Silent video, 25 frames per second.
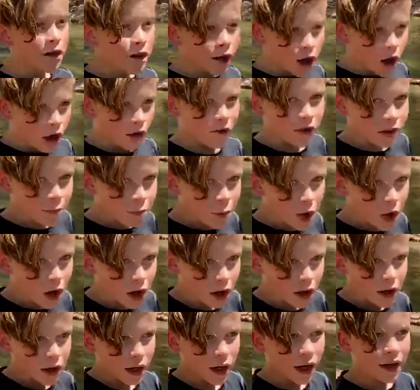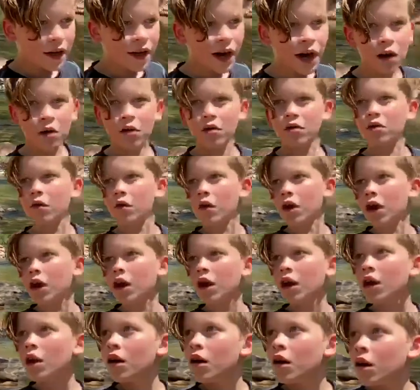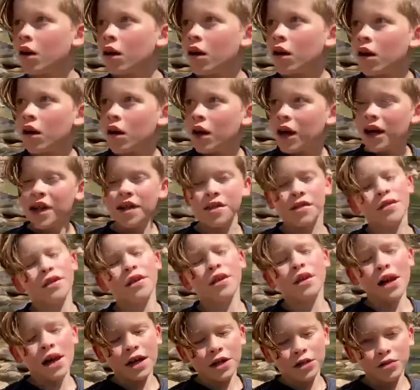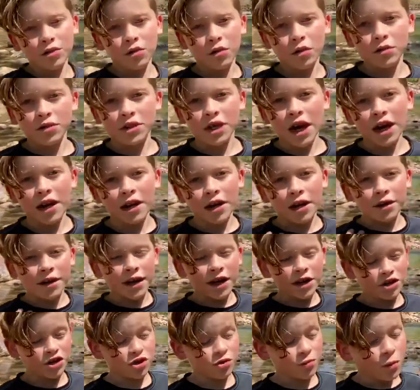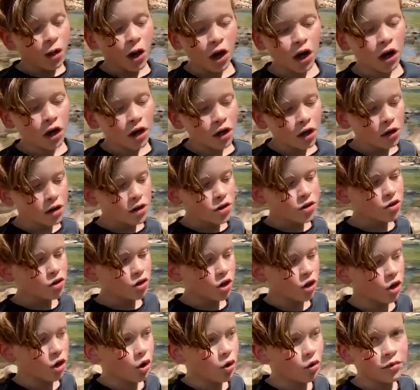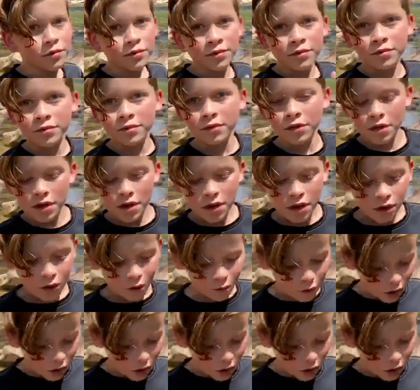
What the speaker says: the RV park, and now we're in the actual Zion National Park. So, the